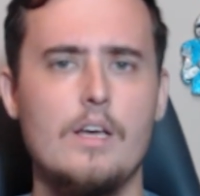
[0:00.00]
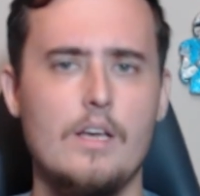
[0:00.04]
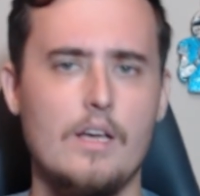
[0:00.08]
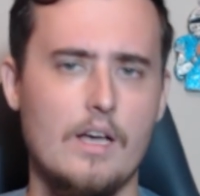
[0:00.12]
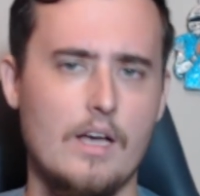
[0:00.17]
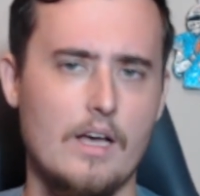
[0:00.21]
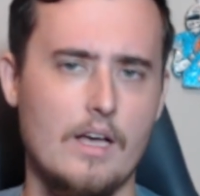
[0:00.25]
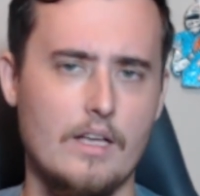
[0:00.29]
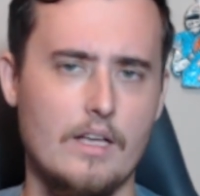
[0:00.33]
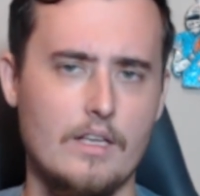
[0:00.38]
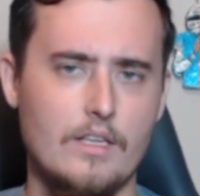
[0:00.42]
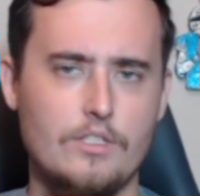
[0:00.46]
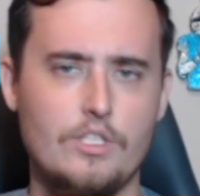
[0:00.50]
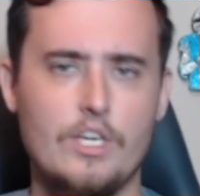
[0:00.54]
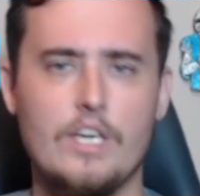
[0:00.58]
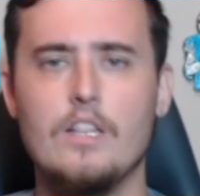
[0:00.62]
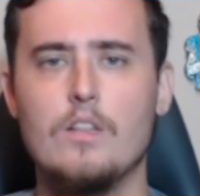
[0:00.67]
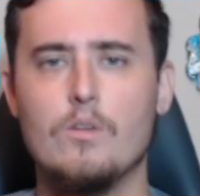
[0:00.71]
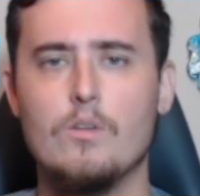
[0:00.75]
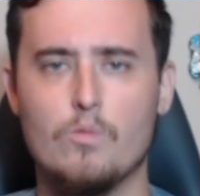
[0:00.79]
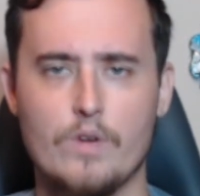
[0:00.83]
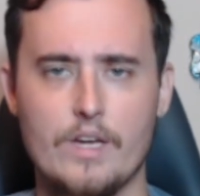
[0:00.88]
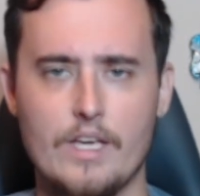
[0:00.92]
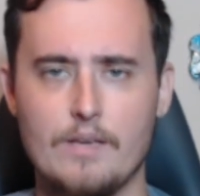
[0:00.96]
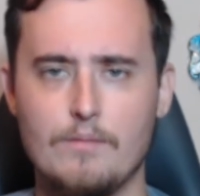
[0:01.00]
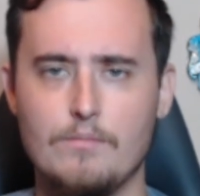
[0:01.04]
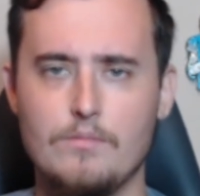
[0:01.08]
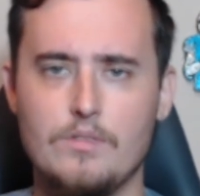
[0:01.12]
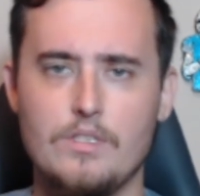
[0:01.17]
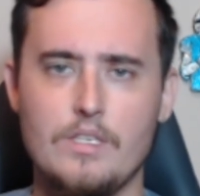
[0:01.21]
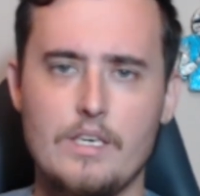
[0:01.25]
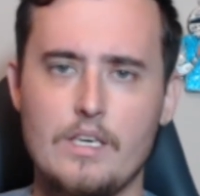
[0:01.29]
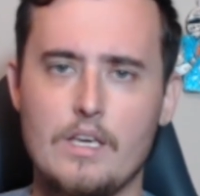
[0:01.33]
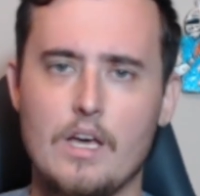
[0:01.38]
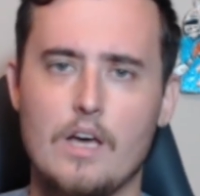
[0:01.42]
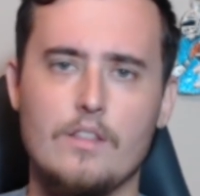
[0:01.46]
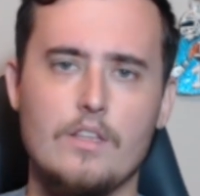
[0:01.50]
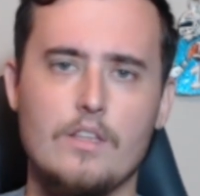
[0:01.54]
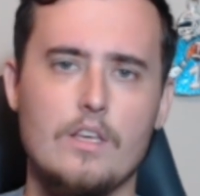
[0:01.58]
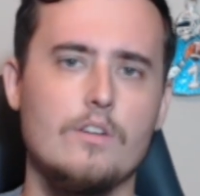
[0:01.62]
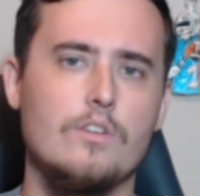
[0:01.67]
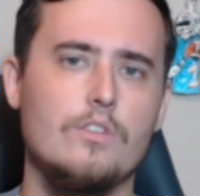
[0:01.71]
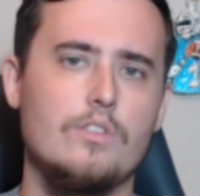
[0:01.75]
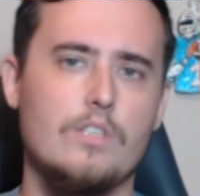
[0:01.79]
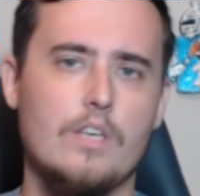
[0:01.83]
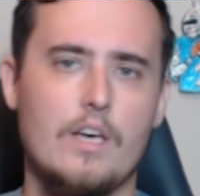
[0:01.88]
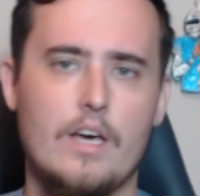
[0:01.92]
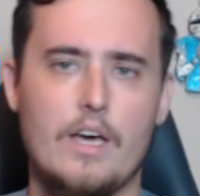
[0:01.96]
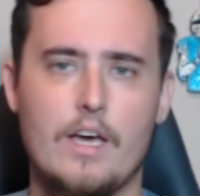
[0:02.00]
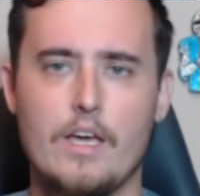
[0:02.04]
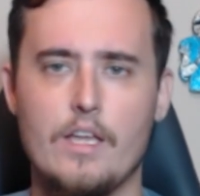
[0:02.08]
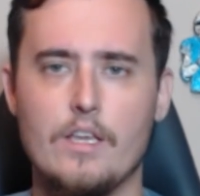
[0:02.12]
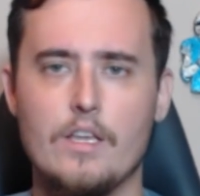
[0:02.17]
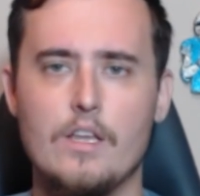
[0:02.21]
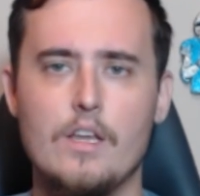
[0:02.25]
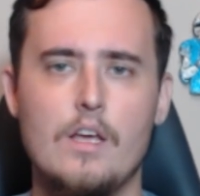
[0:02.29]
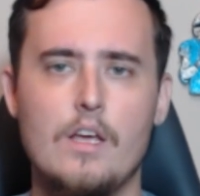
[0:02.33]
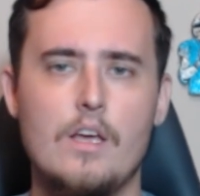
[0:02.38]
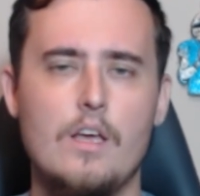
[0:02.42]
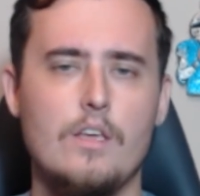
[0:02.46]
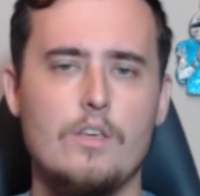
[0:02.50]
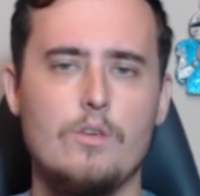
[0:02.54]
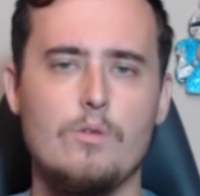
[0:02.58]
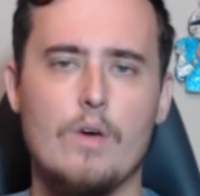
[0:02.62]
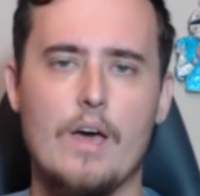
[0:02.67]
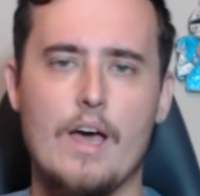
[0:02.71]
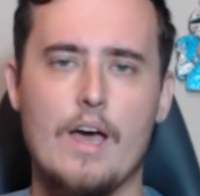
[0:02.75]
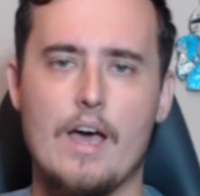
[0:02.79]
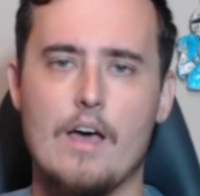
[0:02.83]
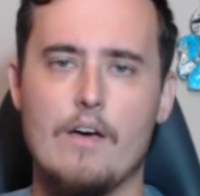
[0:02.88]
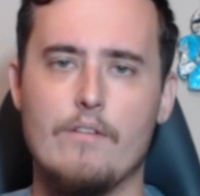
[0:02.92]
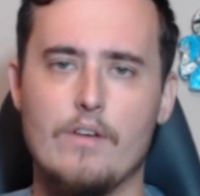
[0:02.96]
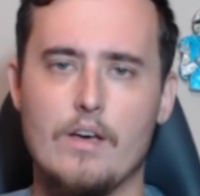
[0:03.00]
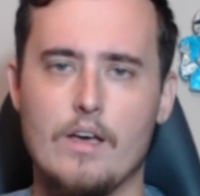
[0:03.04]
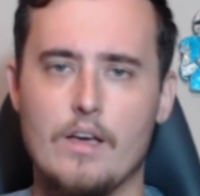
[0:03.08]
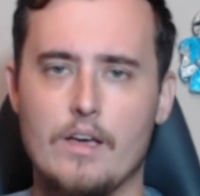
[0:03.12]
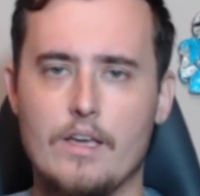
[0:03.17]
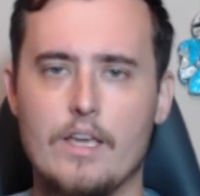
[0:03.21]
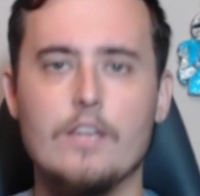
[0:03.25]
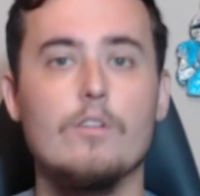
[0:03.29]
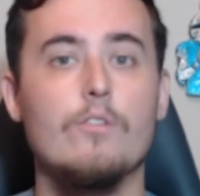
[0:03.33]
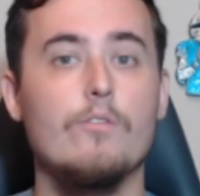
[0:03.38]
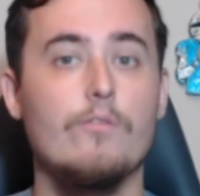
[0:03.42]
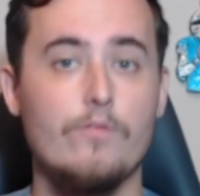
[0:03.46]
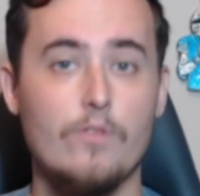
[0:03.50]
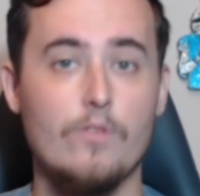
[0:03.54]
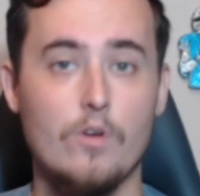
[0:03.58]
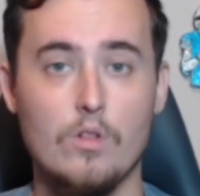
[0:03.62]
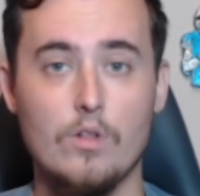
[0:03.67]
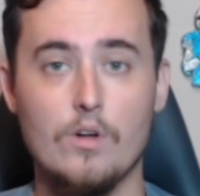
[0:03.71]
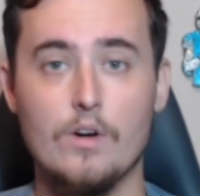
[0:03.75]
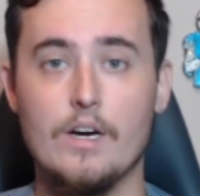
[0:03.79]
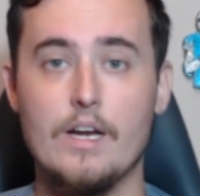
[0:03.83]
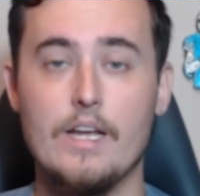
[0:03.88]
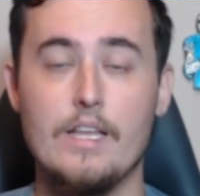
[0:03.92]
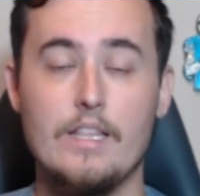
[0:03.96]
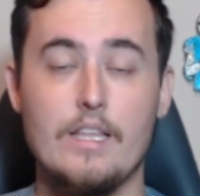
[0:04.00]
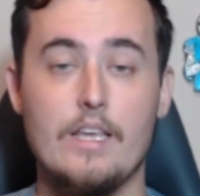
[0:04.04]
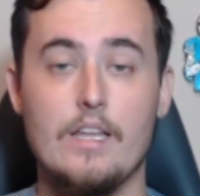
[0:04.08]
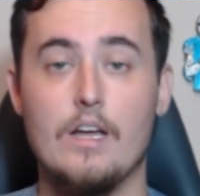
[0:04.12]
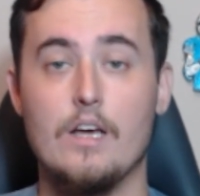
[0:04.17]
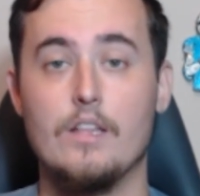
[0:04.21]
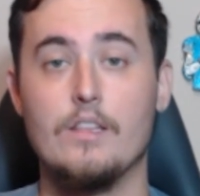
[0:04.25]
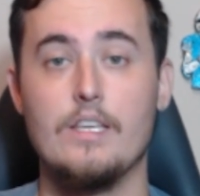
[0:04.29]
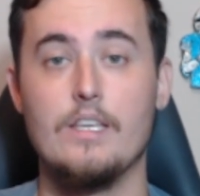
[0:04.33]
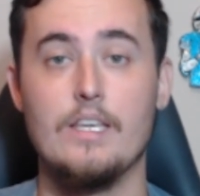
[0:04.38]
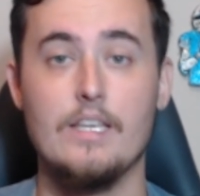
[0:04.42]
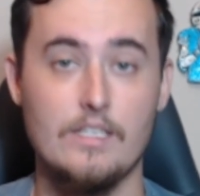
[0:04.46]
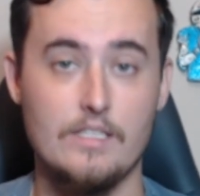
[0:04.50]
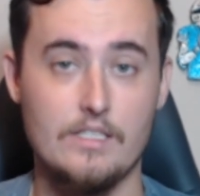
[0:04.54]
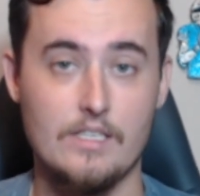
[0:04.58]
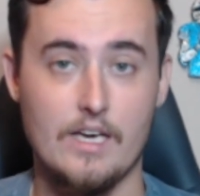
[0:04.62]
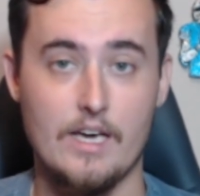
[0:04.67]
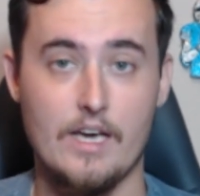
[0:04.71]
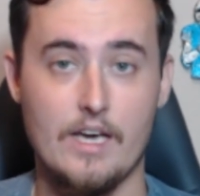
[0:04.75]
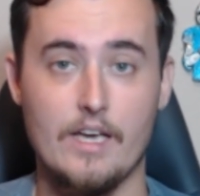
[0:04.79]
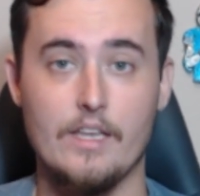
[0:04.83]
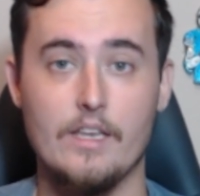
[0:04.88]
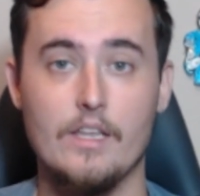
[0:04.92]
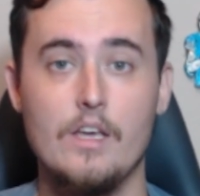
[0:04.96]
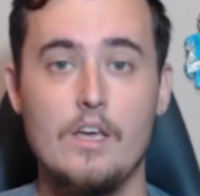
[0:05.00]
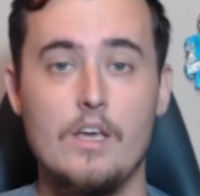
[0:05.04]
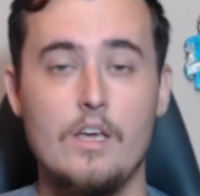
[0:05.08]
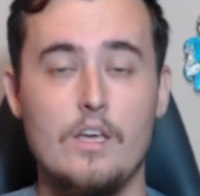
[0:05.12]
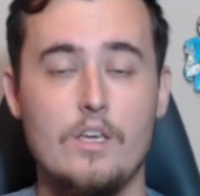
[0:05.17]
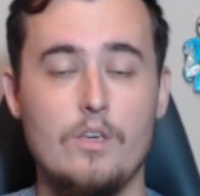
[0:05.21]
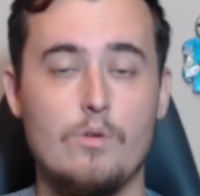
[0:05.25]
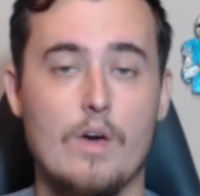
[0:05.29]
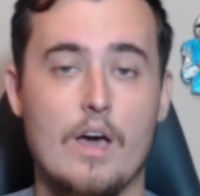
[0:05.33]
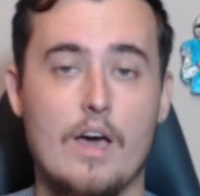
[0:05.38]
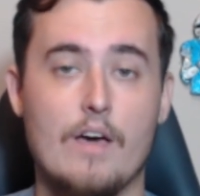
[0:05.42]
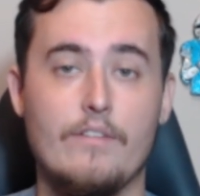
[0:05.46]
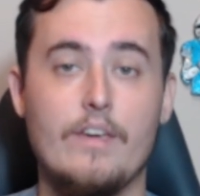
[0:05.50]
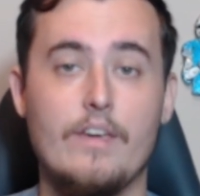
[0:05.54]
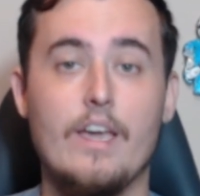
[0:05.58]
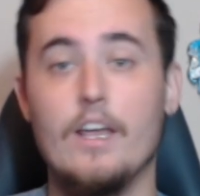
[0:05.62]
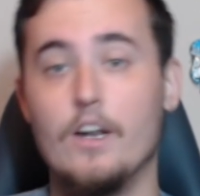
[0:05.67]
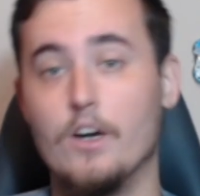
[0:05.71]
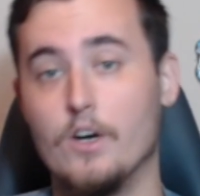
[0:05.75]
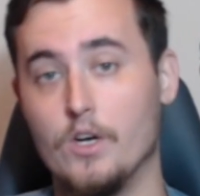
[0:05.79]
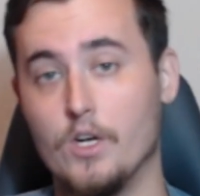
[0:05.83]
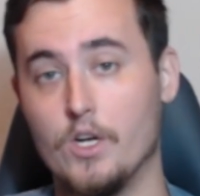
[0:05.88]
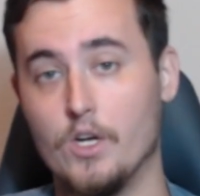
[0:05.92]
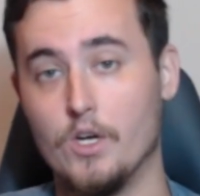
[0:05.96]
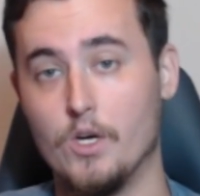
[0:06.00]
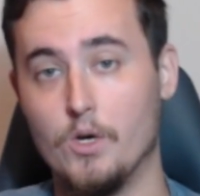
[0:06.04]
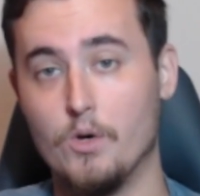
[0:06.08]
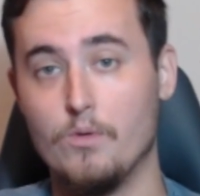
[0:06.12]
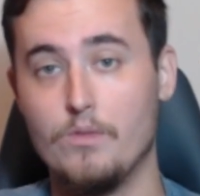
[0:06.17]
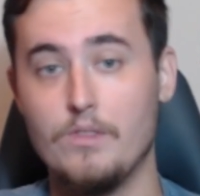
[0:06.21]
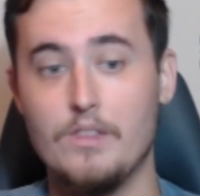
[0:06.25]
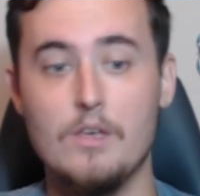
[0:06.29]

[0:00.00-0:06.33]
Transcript: Uh, Jalen Ramsey on the other side, you have uh, Kendall Fuller, and then on the inside, you have Kader Kohou.